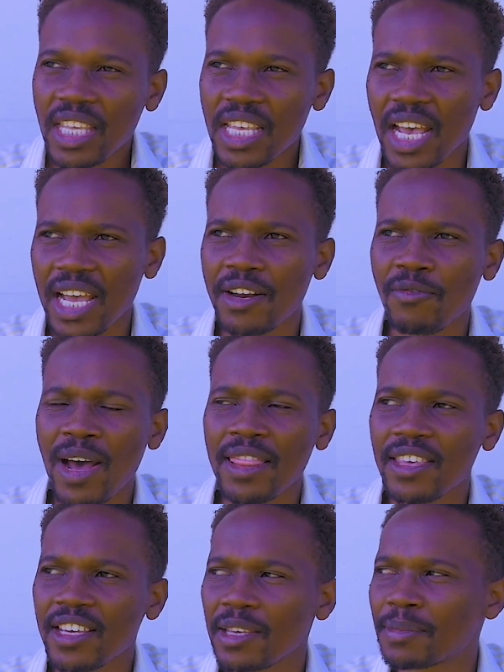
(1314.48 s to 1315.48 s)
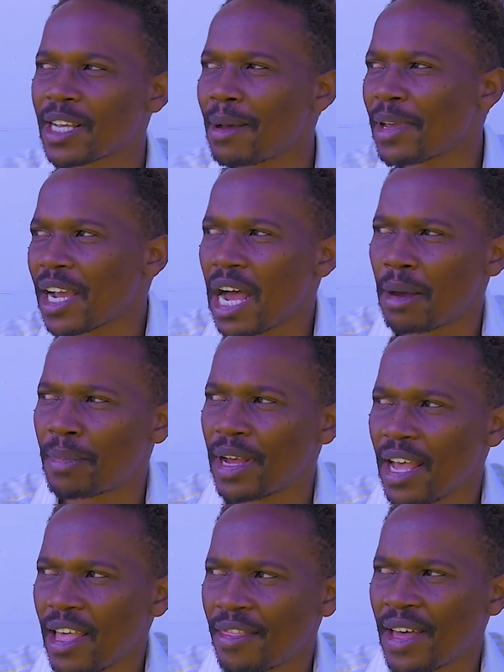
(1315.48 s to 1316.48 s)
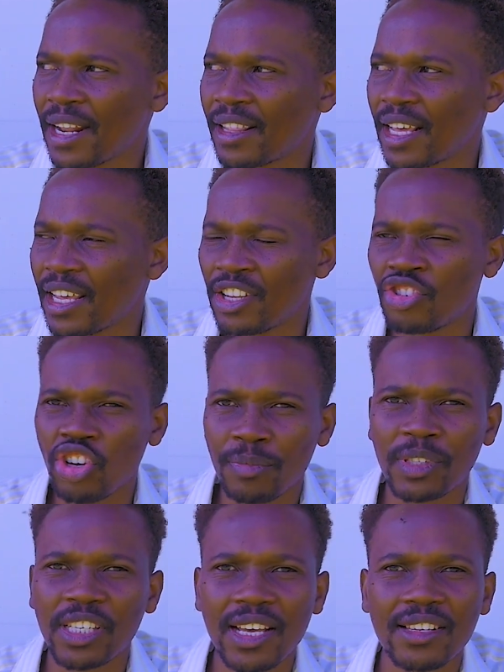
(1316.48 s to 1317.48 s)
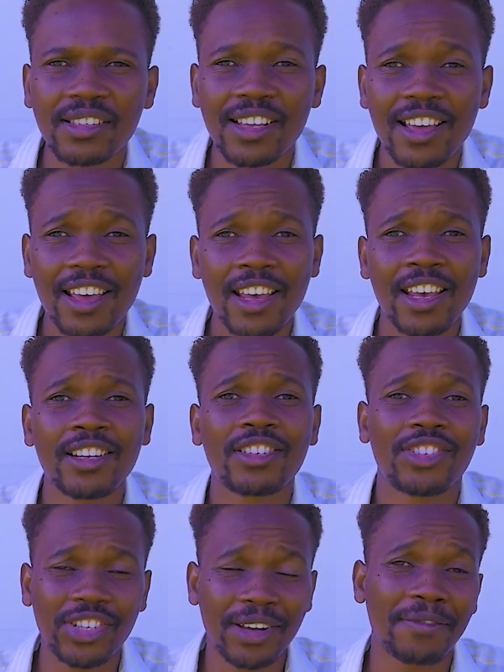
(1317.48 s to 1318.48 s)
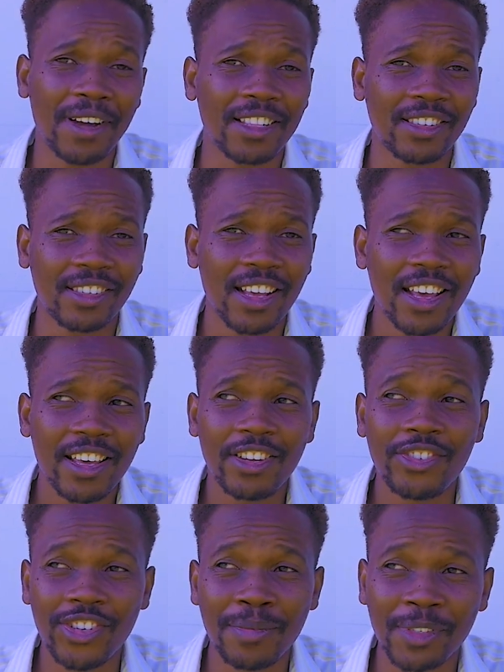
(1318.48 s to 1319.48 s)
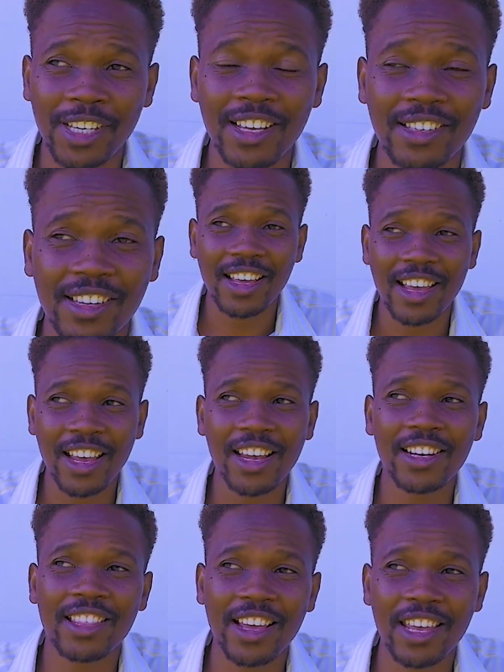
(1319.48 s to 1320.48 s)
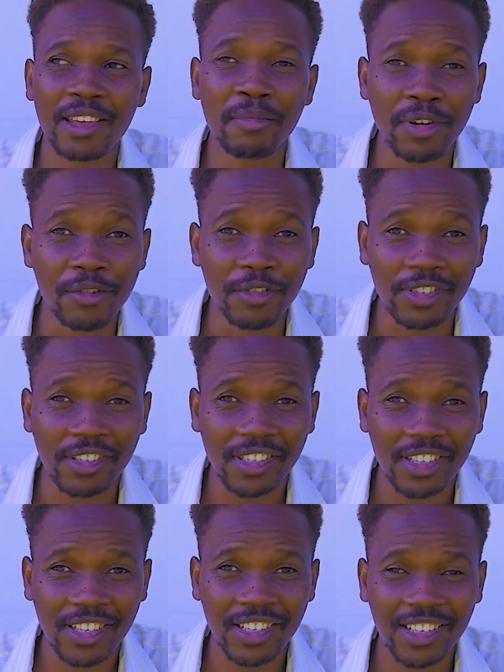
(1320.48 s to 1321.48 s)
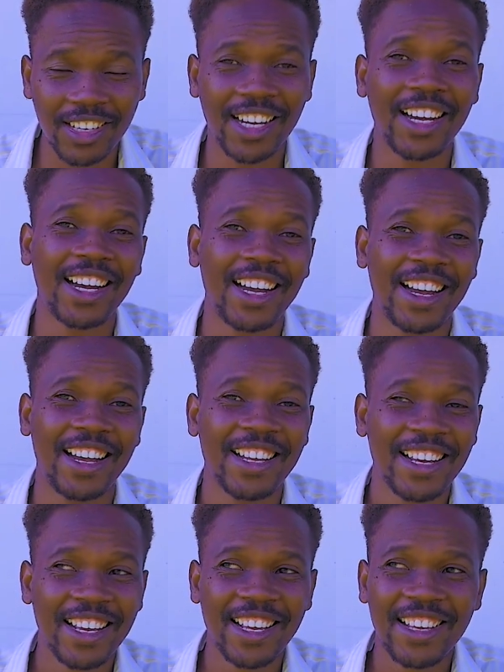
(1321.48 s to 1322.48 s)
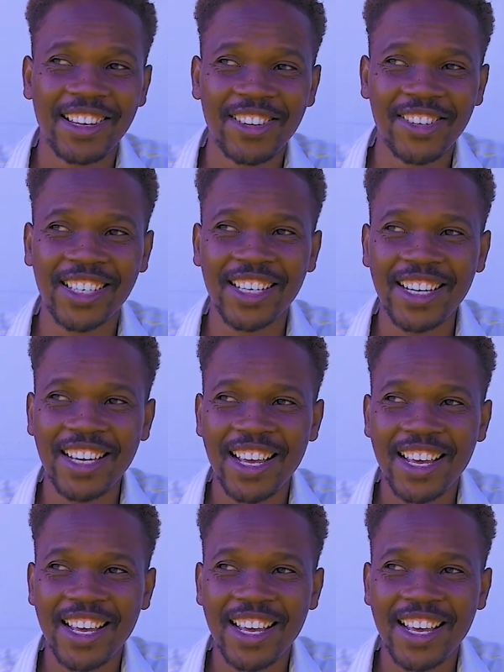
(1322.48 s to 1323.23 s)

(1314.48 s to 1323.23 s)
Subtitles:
and one thing keeps coming up, that the Egyptians hate shepherds. Egyptians hate the Hebrews. You see,